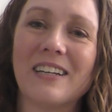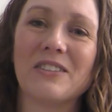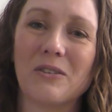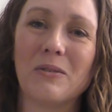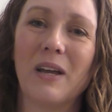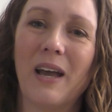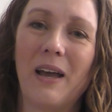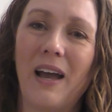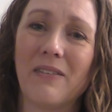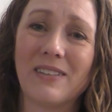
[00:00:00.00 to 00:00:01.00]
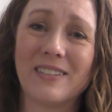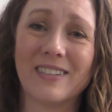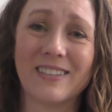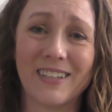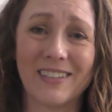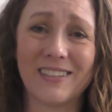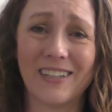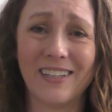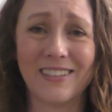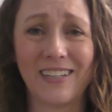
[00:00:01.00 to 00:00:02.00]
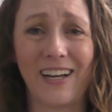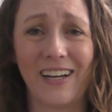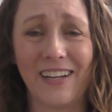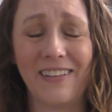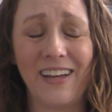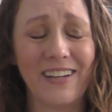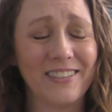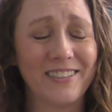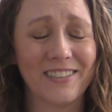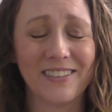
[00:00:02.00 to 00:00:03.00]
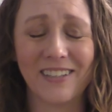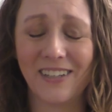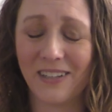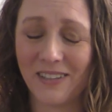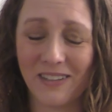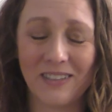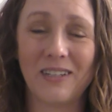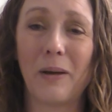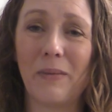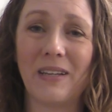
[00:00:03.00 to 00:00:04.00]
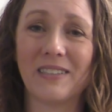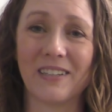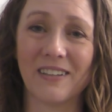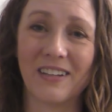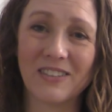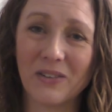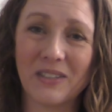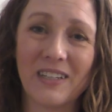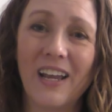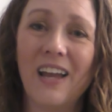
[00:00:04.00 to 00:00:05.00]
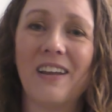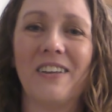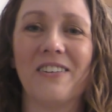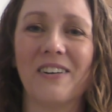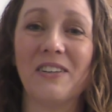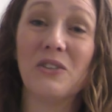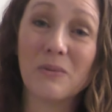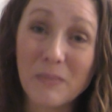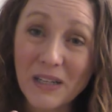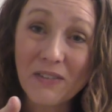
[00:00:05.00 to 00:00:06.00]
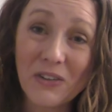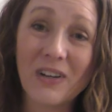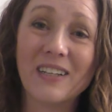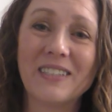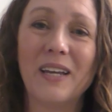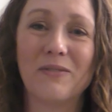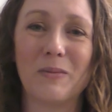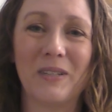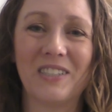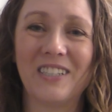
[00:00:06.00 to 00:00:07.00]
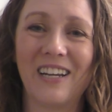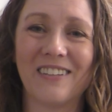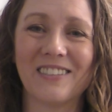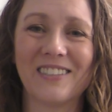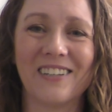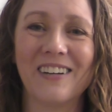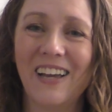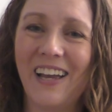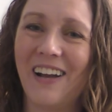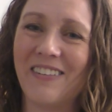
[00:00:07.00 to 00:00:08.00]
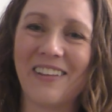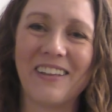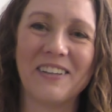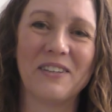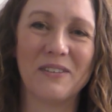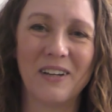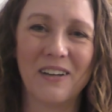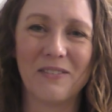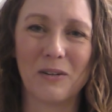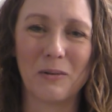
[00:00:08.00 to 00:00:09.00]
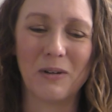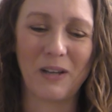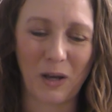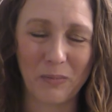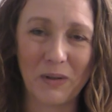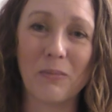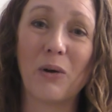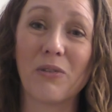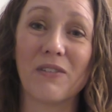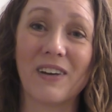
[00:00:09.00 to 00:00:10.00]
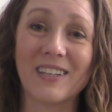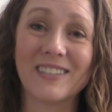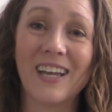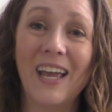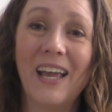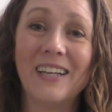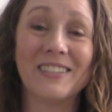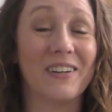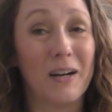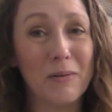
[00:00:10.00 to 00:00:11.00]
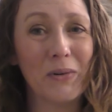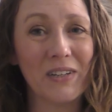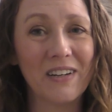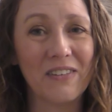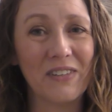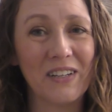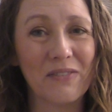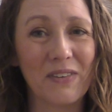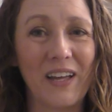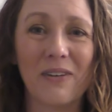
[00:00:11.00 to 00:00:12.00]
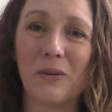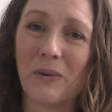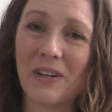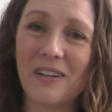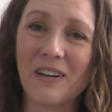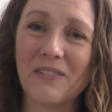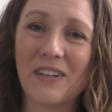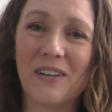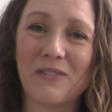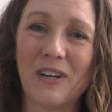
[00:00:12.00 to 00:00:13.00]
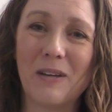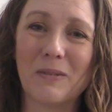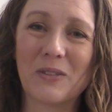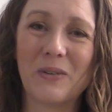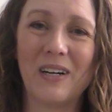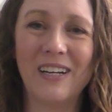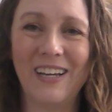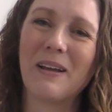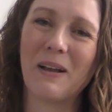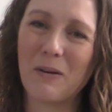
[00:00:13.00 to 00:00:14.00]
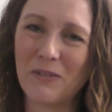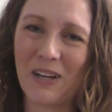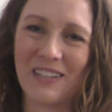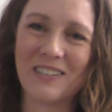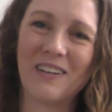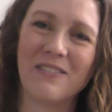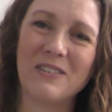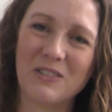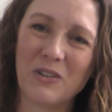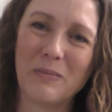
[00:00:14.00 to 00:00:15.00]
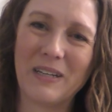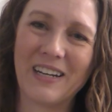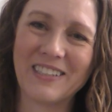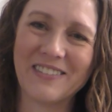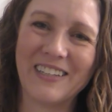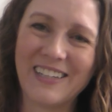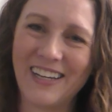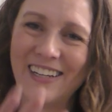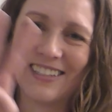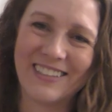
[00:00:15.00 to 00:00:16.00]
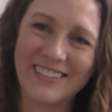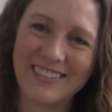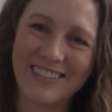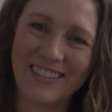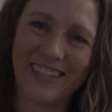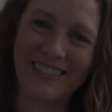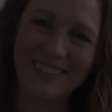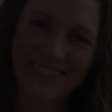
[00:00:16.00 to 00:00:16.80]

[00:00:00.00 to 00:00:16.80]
let alone have the success that he's had. And that is just amazing. And it's always, many of you guys came from his channel, so I want to thank you for helping both of us. So I'll be working on a video for that. We're working on a video for him as well. Hope you guys join me next week. See ya.